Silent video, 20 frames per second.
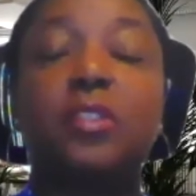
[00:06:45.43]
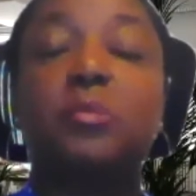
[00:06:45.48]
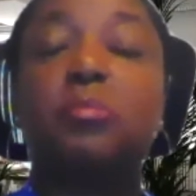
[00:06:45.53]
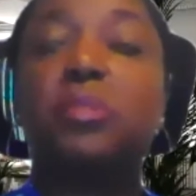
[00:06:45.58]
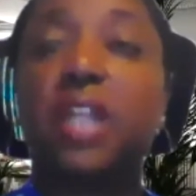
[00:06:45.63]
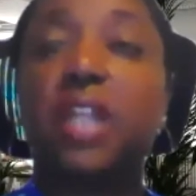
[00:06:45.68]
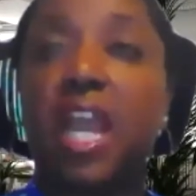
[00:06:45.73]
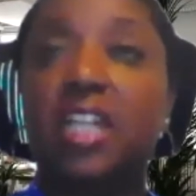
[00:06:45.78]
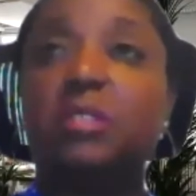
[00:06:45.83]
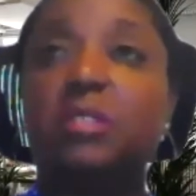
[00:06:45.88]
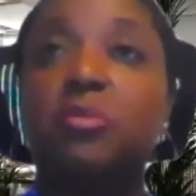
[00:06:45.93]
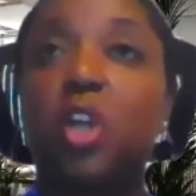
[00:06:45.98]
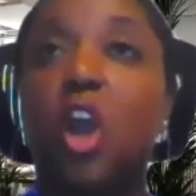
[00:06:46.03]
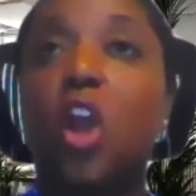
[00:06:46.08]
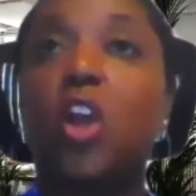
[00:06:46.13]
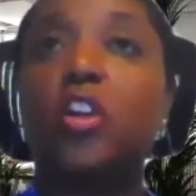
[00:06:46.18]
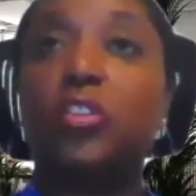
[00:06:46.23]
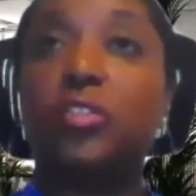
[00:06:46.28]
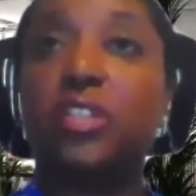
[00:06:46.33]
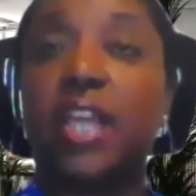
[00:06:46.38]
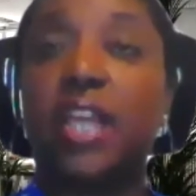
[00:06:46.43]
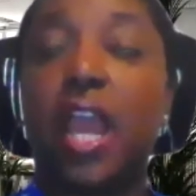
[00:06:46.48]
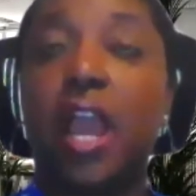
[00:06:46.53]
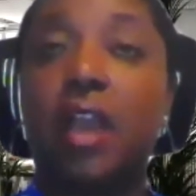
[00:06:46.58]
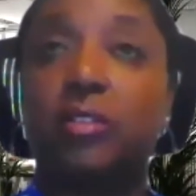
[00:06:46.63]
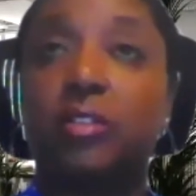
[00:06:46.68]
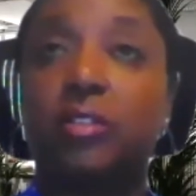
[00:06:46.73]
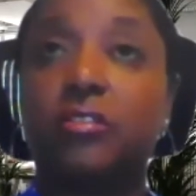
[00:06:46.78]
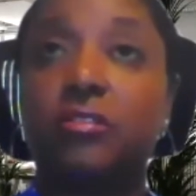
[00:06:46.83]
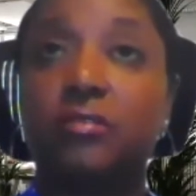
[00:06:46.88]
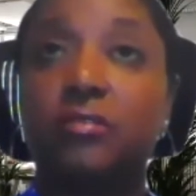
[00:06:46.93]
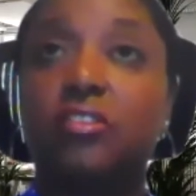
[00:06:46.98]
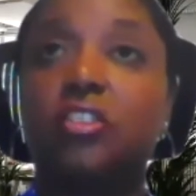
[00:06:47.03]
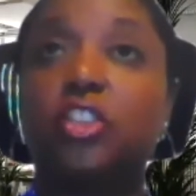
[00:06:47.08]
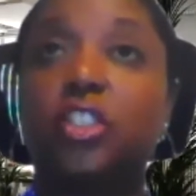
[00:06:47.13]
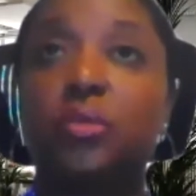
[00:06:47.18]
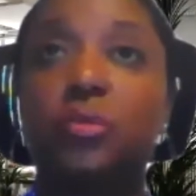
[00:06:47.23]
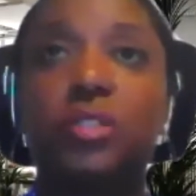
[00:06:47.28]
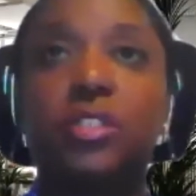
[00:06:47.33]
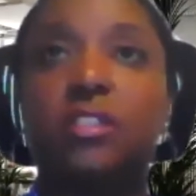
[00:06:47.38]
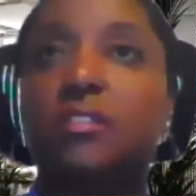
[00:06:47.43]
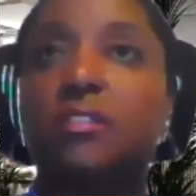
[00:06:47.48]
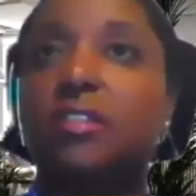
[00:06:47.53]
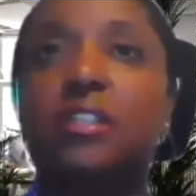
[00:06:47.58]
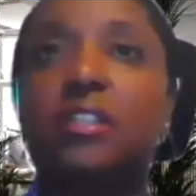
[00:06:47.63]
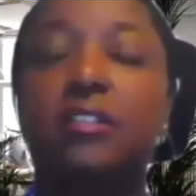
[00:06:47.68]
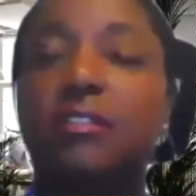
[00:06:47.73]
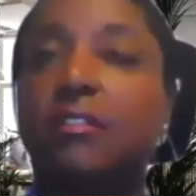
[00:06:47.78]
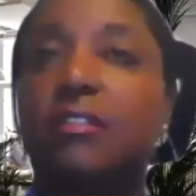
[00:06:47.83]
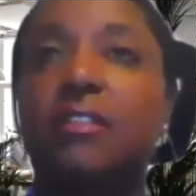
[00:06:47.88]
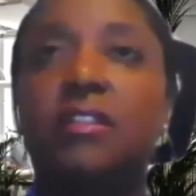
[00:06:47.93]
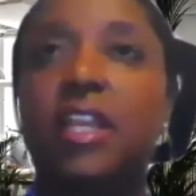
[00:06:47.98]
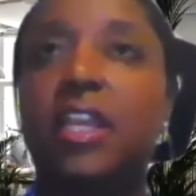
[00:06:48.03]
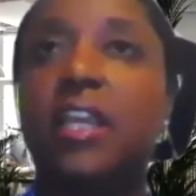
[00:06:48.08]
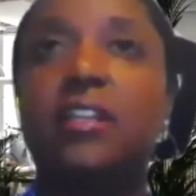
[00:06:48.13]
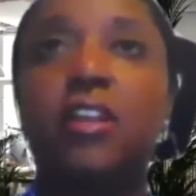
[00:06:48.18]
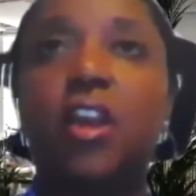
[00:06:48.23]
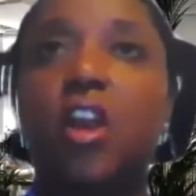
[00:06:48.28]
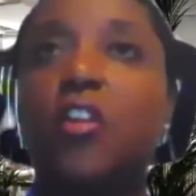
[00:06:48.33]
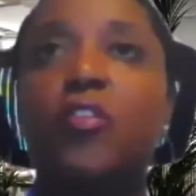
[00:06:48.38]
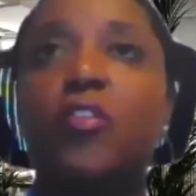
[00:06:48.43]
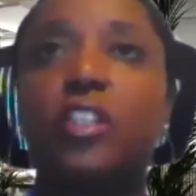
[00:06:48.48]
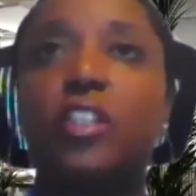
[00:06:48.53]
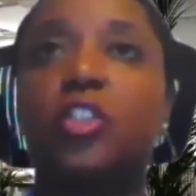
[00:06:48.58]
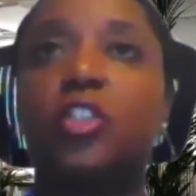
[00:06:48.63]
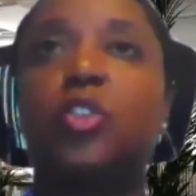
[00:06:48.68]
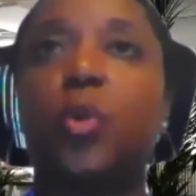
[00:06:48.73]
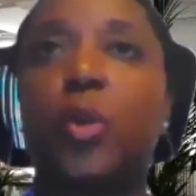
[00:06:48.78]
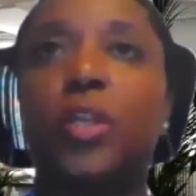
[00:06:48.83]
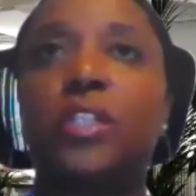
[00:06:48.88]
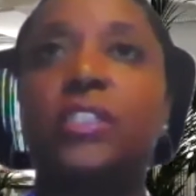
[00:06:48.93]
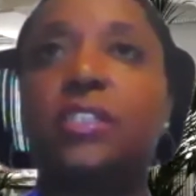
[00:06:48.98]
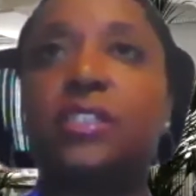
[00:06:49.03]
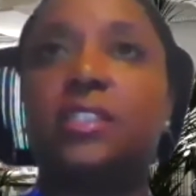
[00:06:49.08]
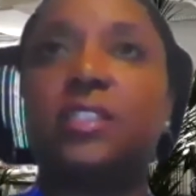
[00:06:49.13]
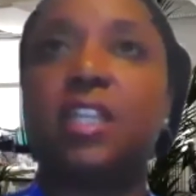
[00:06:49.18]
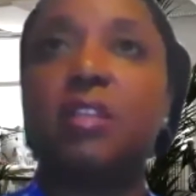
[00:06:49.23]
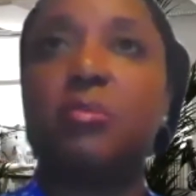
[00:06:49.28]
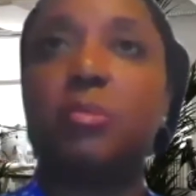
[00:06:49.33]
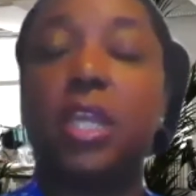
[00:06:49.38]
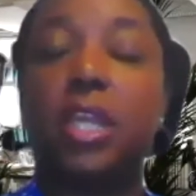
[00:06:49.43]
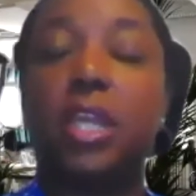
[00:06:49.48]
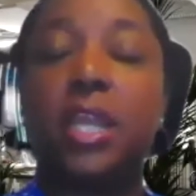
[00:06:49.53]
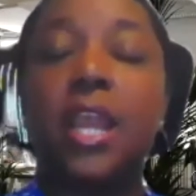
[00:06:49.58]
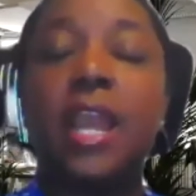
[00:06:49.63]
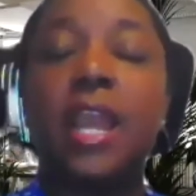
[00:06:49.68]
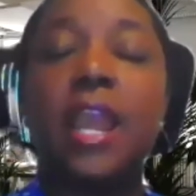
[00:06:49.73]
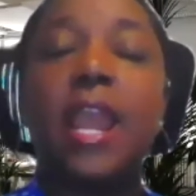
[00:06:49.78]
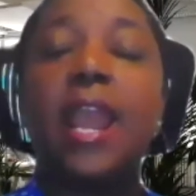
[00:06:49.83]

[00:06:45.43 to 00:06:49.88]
platinum card on the counter, and she was then overly joyed to see me.